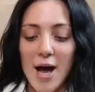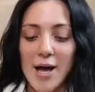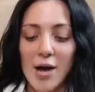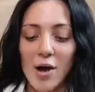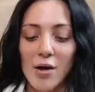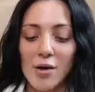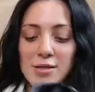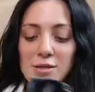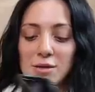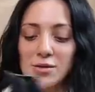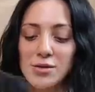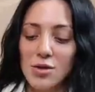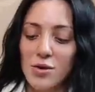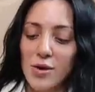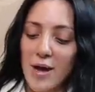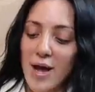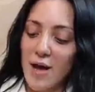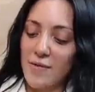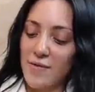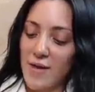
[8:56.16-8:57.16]
I also
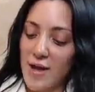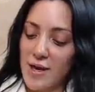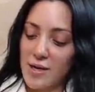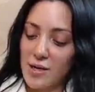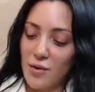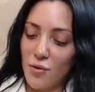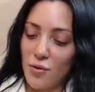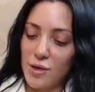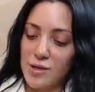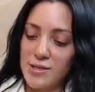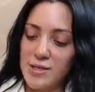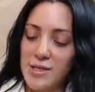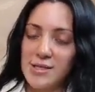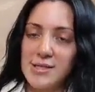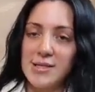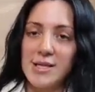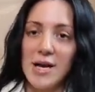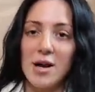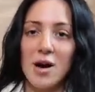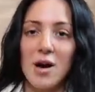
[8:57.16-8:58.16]
don't have any
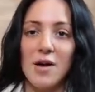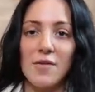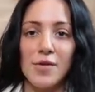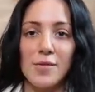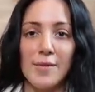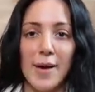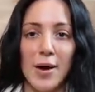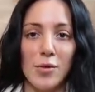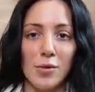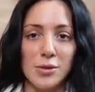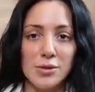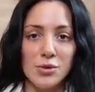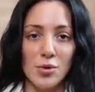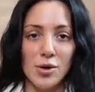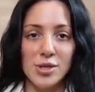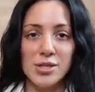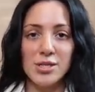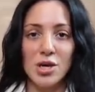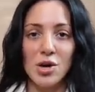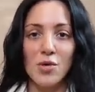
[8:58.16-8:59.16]
corsets that cover my whole
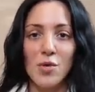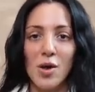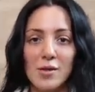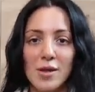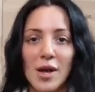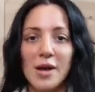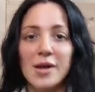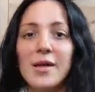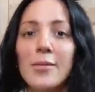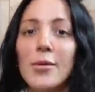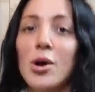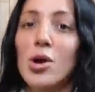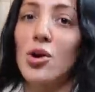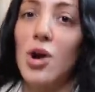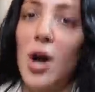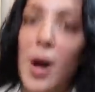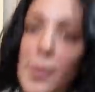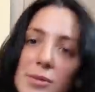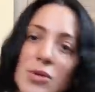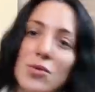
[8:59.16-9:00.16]
torso. A lot of them are
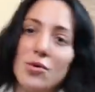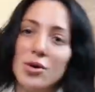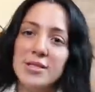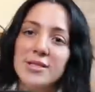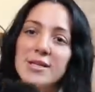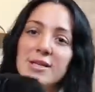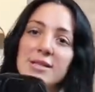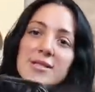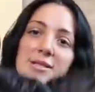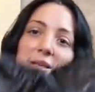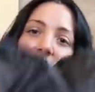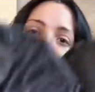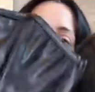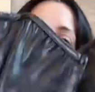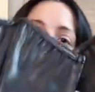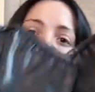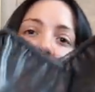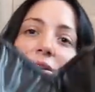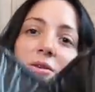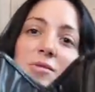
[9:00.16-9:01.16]
cropped corsets,
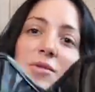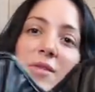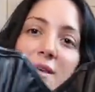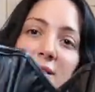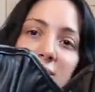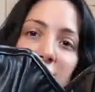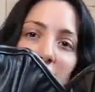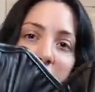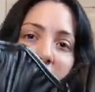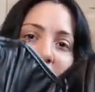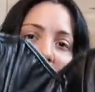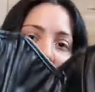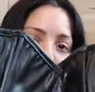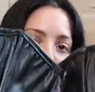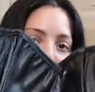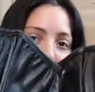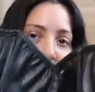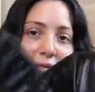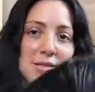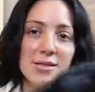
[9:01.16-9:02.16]
so this was a
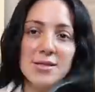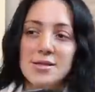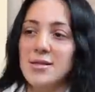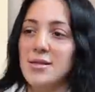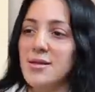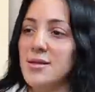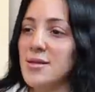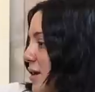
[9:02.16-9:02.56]
must.